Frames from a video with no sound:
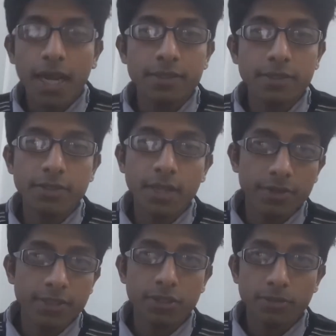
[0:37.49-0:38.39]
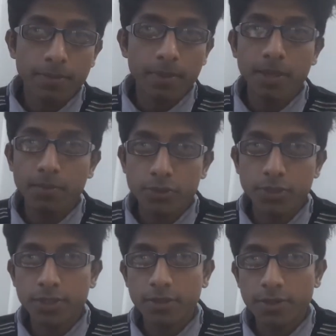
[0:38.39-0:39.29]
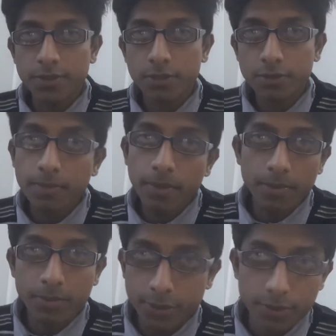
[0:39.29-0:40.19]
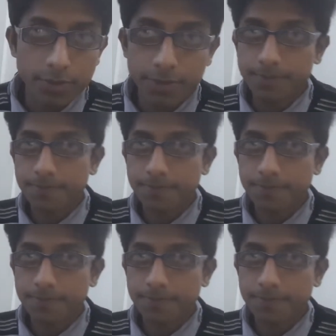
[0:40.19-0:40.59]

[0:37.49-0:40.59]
under the direction of a public prosecutor is also a public prosecutor.